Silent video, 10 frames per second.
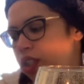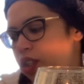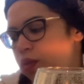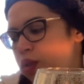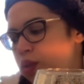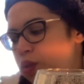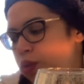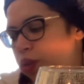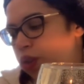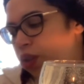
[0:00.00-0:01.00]
and she was
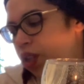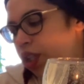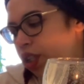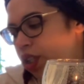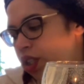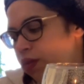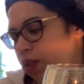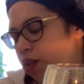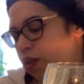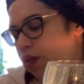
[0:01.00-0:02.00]
older, and she
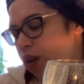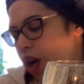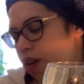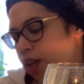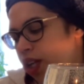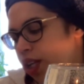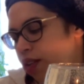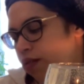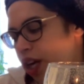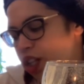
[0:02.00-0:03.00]
would go around
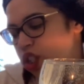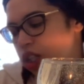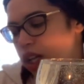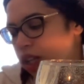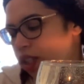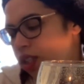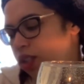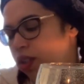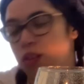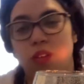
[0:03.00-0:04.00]
and write checks
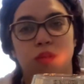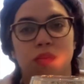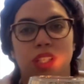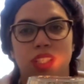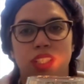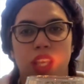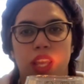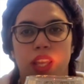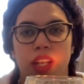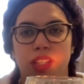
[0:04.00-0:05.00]
to the homeless,
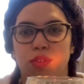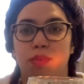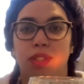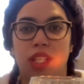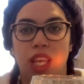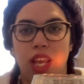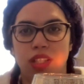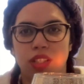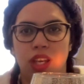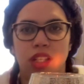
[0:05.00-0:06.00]
and she would put
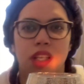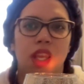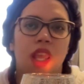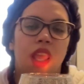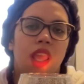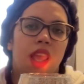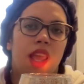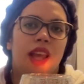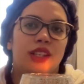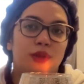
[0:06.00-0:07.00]
cash on it.
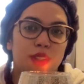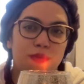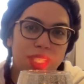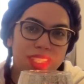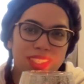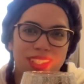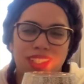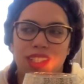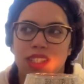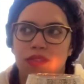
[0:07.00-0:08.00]
and she was
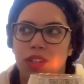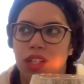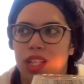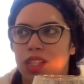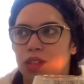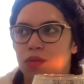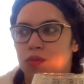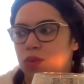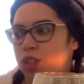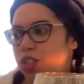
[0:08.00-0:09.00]
basically giving like their
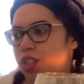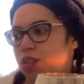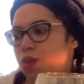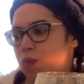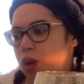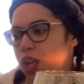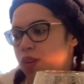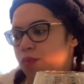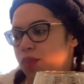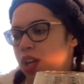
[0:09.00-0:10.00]
fortune
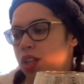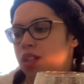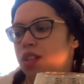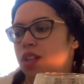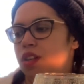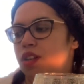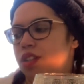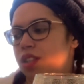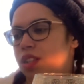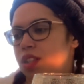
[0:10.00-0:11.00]
away, and
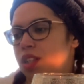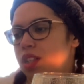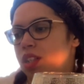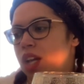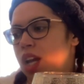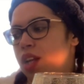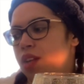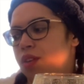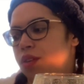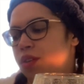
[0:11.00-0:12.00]
her son had
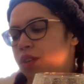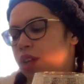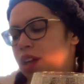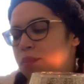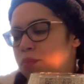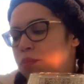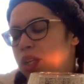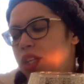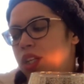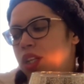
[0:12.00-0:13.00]
her
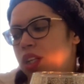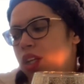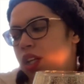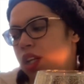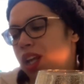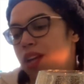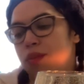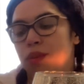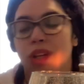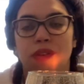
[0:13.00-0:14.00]
admitted, and I
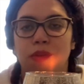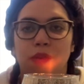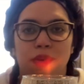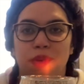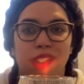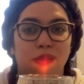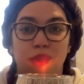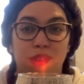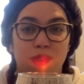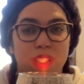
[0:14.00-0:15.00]
do not remember what the
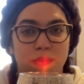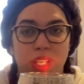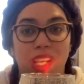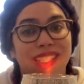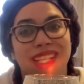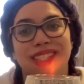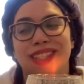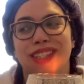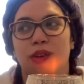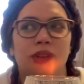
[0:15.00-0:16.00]
movie was about. Like that's
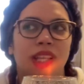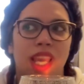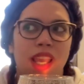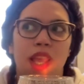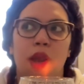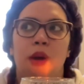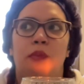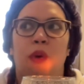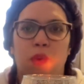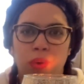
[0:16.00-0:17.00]
like the only
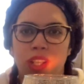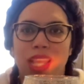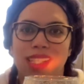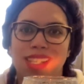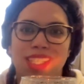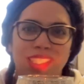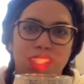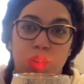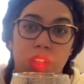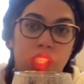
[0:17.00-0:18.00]
that's
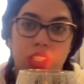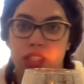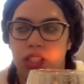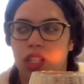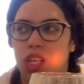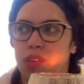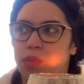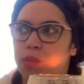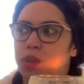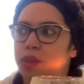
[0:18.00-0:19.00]
the only scene I
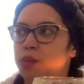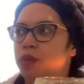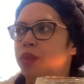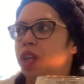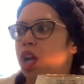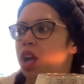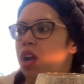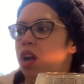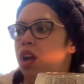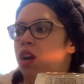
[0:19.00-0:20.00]
remember of the movie.
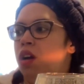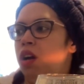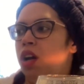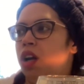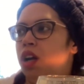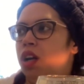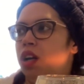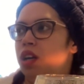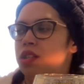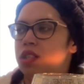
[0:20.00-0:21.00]

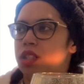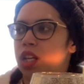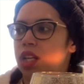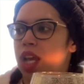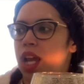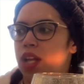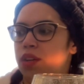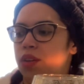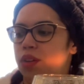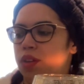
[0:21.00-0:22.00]
Her son had
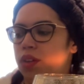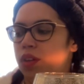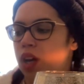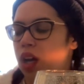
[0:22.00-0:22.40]
her